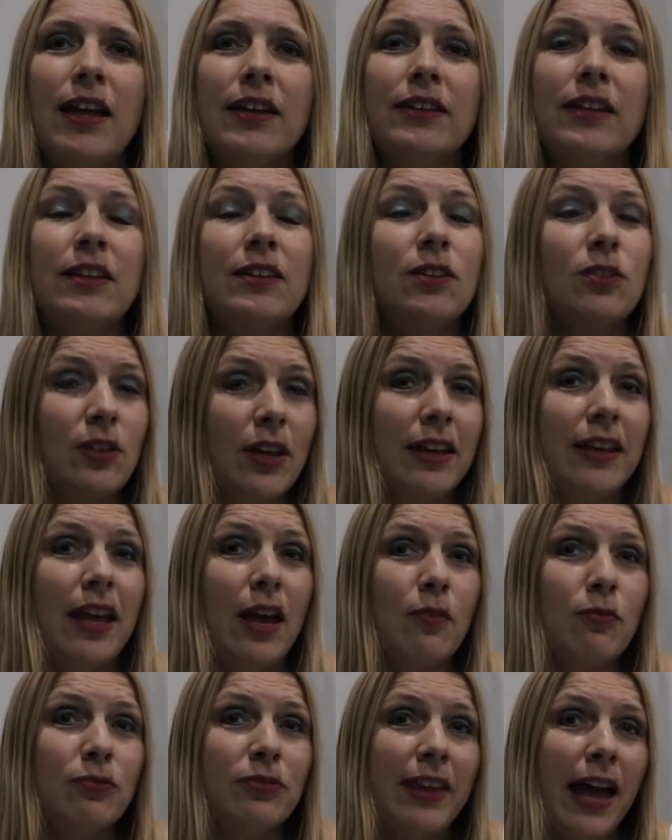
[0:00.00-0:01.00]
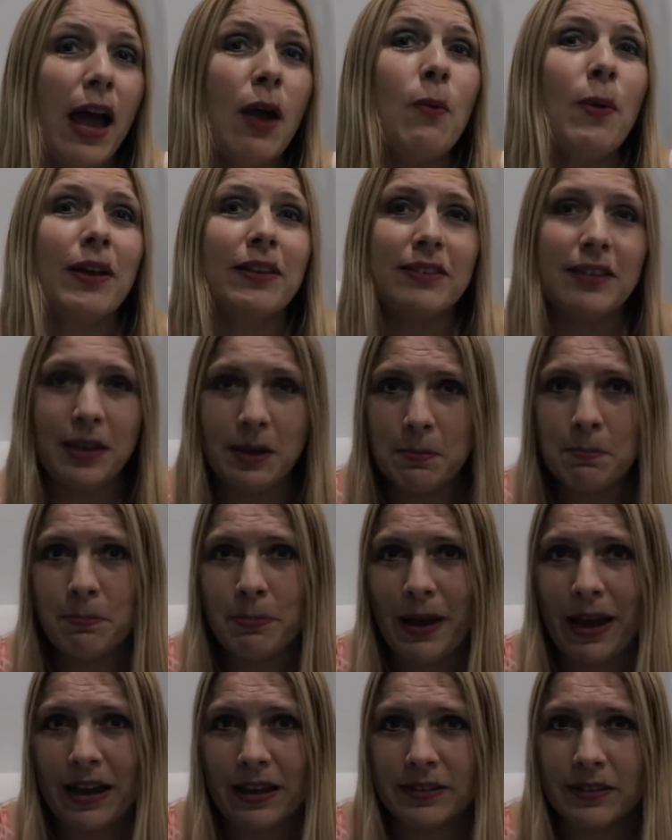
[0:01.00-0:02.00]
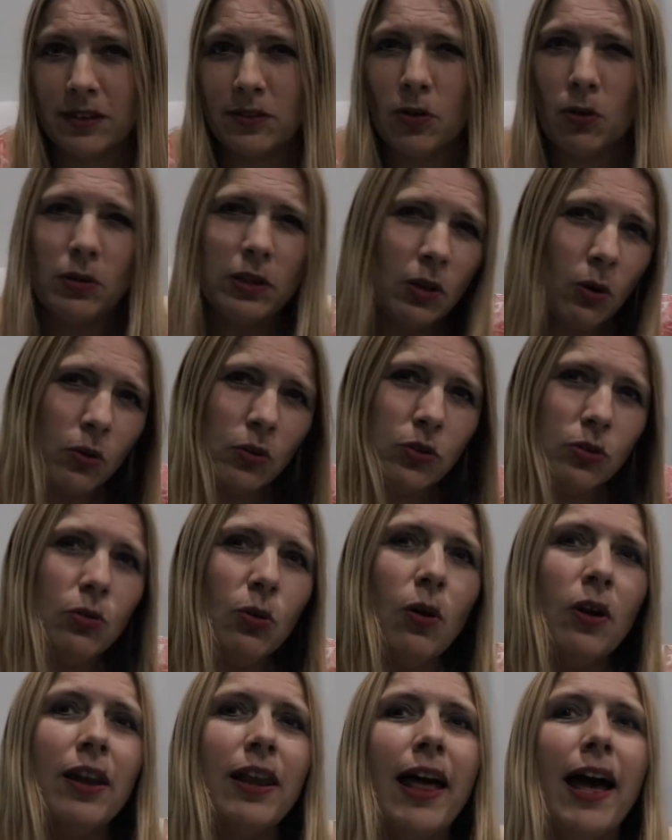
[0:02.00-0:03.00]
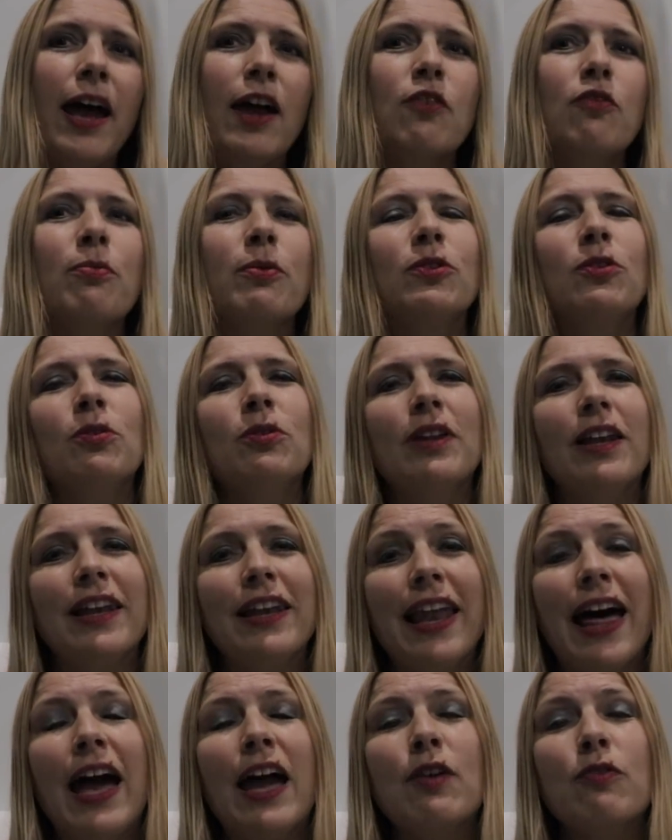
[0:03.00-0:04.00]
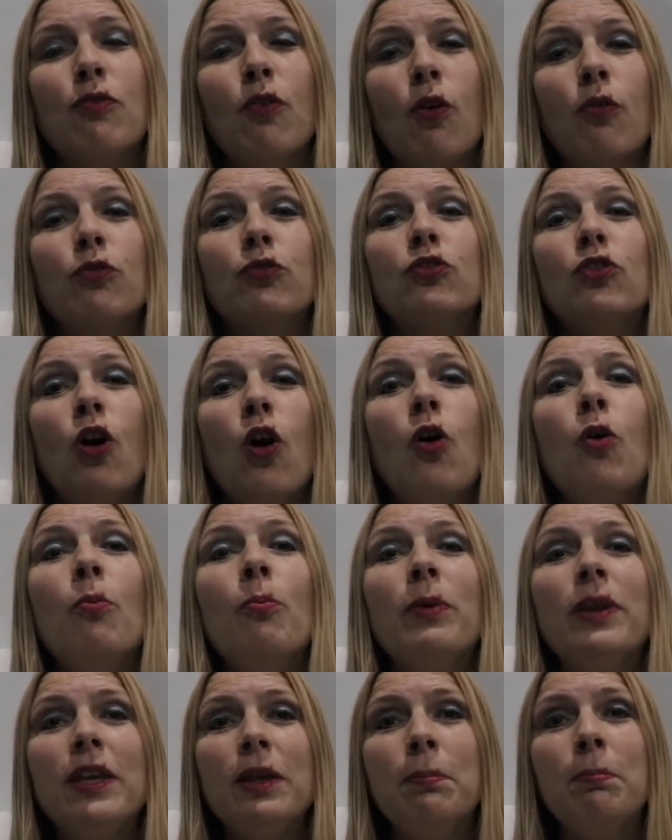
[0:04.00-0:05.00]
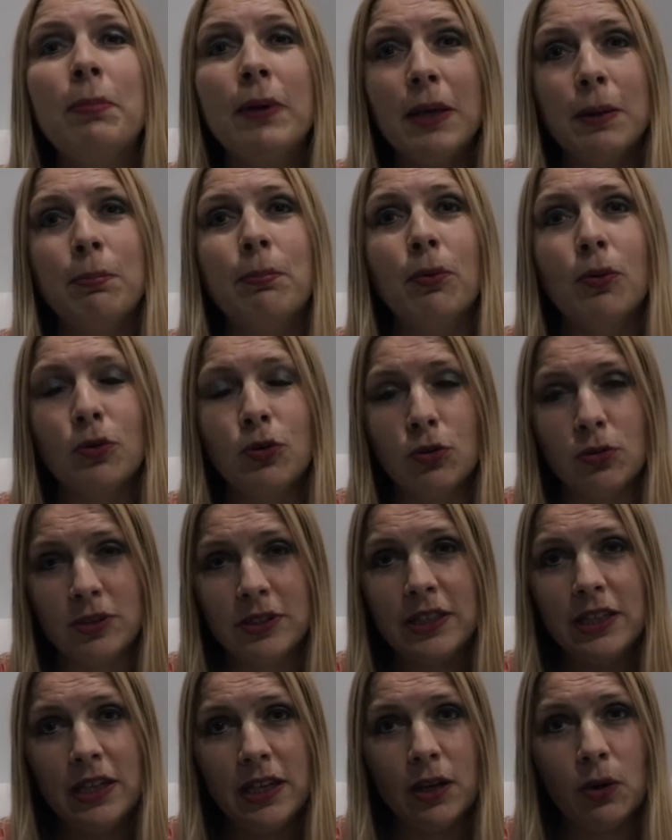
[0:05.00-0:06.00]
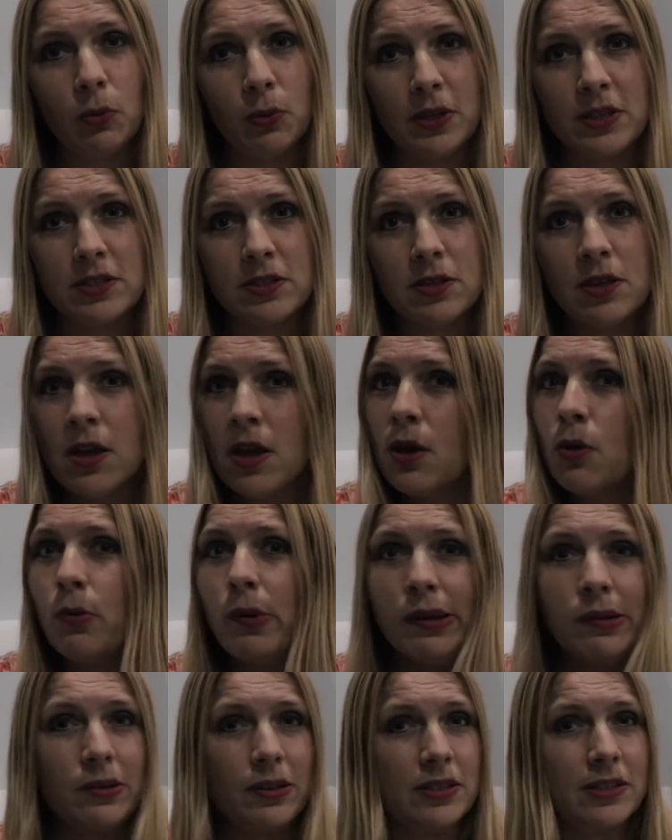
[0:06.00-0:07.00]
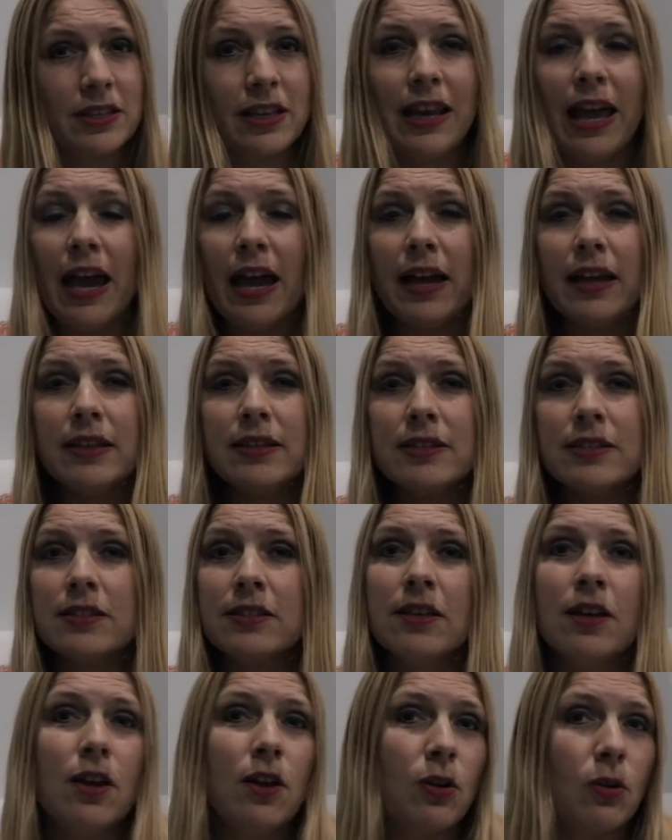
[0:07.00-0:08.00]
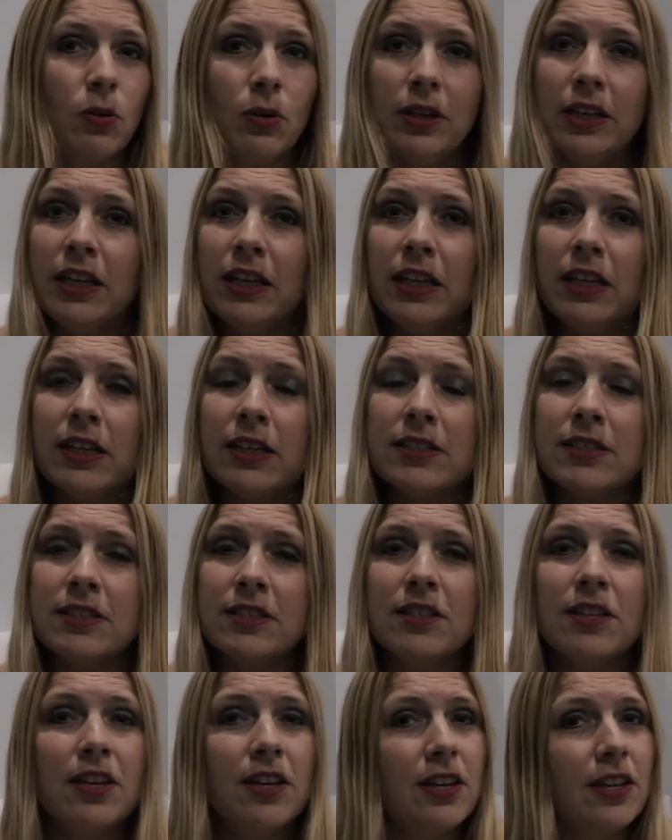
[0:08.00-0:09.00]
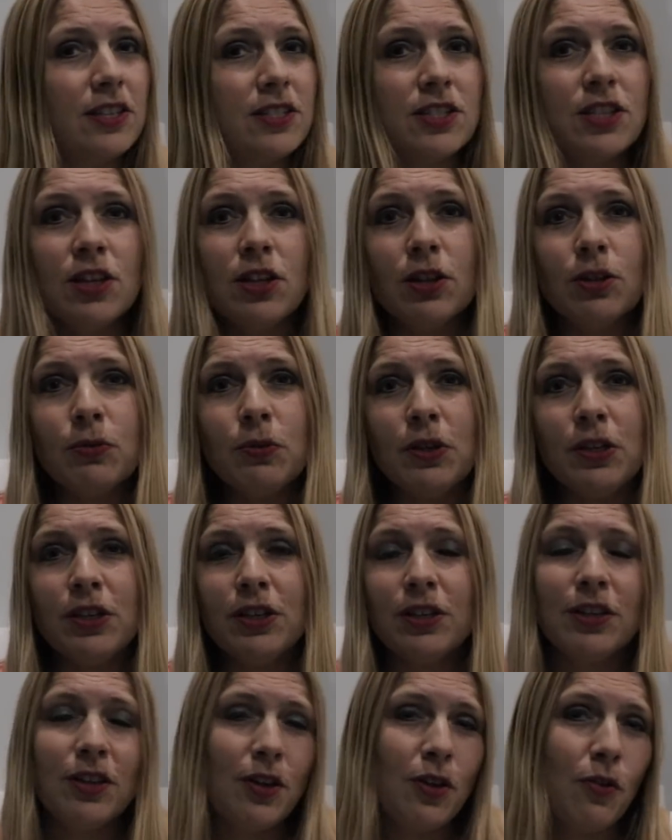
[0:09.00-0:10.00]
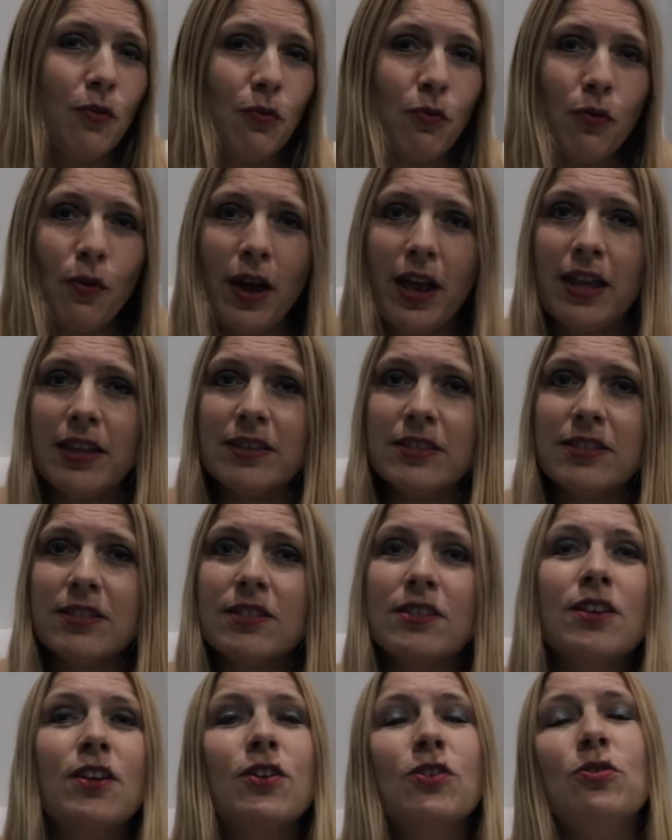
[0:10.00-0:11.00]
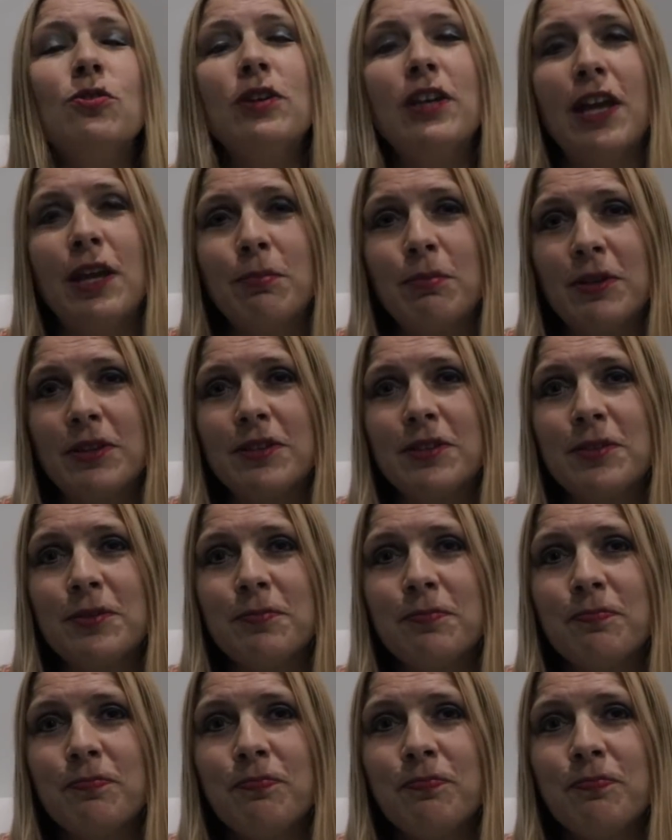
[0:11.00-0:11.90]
That it can have direct impact, not only on your life, but on the life of so many people you're dealing with, whether it's clients, colleagues, children, friends, you name it.